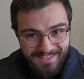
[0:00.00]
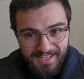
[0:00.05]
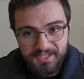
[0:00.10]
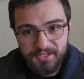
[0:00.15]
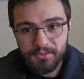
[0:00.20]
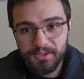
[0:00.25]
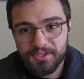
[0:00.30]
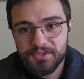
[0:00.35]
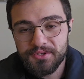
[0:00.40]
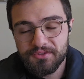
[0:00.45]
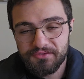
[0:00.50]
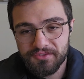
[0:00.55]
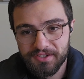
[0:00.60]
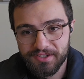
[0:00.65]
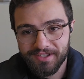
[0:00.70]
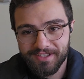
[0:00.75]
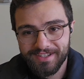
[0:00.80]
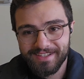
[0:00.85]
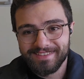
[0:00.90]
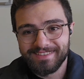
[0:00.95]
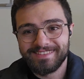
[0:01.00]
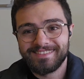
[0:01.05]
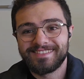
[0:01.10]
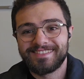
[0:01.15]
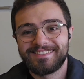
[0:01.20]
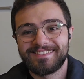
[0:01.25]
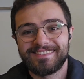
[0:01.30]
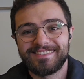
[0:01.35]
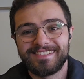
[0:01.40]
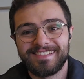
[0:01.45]
That's what you forgot
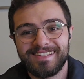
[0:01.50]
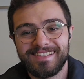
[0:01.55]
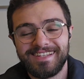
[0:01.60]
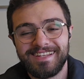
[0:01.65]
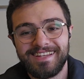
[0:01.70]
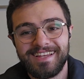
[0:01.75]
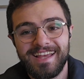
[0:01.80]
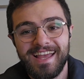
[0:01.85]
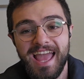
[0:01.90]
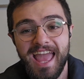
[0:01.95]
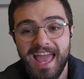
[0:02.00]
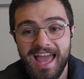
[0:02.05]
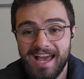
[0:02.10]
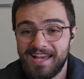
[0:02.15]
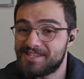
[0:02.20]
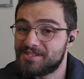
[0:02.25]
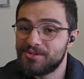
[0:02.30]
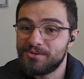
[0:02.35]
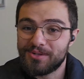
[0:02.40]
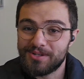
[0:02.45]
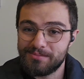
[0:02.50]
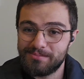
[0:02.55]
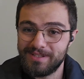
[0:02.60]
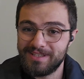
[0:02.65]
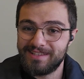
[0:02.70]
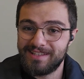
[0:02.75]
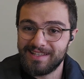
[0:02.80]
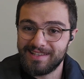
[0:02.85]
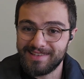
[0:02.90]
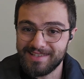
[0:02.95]
as you were
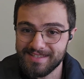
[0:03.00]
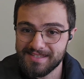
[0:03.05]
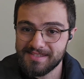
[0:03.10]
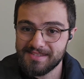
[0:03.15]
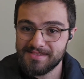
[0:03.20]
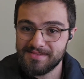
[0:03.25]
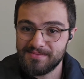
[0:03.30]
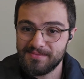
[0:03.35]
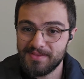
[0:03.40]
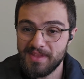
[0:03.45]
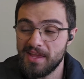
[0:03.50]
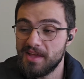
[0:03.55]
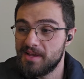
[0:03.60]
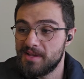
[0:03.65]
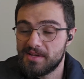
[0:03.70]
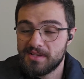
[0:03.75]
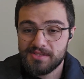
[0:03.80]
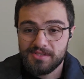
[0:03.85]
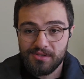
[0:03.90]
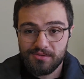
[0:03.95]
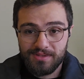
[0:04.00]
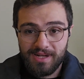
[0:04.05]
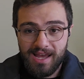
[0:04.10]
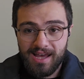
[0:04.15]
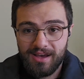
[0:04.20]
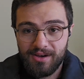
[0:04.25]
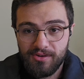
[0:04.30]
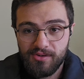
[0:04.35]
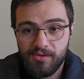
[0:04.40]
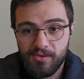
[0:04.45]
building this. So
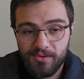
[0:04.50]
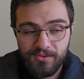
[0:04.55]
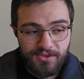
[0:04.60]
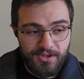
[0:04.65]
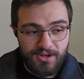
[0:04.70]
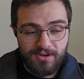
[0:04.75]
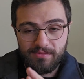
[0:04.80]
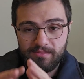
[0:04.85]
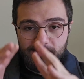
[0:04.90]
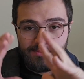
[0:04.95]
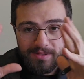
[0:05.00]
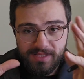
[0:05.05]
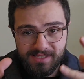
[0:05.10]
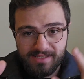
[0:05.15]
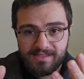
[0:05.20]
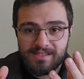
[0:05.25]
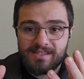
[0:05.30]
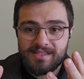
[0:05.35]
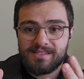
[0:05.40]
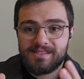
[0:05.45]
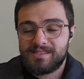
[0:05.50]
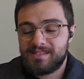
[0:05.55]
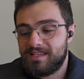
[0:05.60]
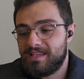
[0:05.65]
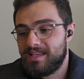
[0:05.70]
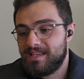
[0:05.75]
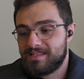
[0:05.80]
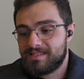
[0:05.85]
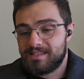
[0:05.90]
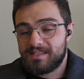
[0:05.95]
now your
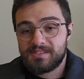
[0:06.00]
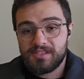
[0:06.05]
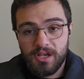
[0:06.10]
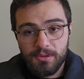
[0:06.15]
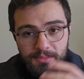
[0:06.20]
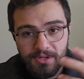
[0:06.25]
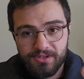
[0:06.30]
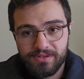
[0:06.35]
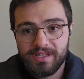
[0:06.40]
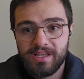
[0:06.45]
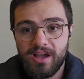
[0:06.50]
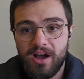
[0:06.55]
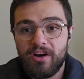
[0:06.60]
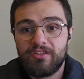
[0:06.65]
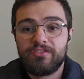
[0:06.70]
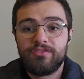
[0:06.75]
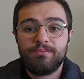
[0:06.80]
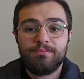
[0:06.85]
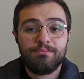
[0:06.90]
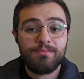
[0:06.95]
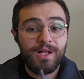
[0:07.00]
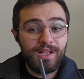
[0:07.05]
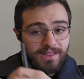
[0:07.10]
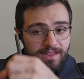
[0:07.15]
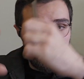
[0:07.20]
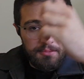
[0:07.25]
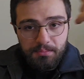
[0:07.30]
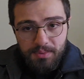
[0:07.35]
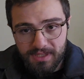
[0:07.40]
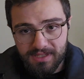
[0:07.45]
business is a summary of
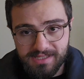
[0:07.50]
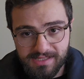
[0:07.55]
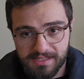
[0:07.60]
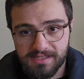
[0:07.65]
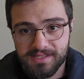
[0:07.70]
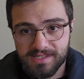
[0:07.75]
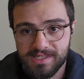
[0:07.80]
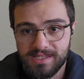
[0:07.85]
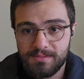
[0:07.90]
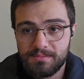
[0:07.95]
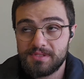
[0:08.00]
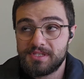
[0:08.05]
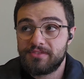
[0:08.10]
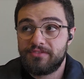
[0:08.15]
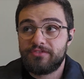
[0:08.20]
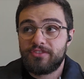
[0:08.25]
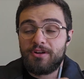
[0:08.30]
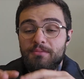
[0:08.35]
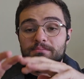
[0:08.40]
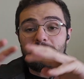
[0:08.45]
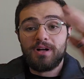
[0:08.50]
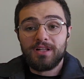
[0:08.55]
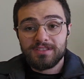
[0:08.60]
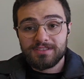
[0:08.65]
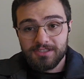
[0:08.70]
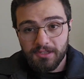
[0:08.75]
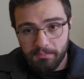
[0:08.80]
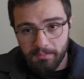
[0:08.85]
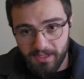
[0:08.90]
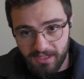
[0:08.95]
multiple systems from
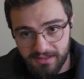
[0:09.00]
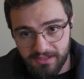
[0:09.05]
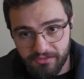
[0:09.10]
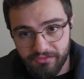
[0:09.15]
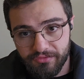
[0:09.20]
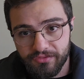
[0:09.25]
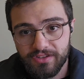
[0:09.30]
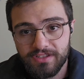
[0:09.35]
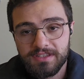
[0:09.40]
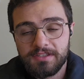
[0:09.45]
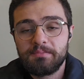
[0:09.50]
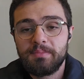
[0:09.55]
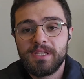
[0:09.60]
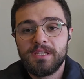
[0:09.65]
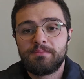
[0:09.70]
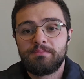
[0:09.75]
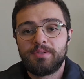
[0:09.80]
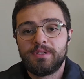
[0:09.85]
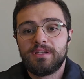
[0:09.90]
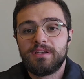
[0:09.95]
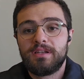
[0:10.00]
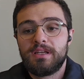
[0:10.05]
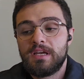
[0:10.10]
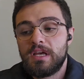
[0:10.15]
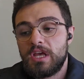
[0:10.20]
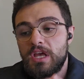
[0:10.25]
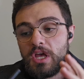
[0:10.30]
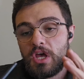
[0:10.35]
multiple different people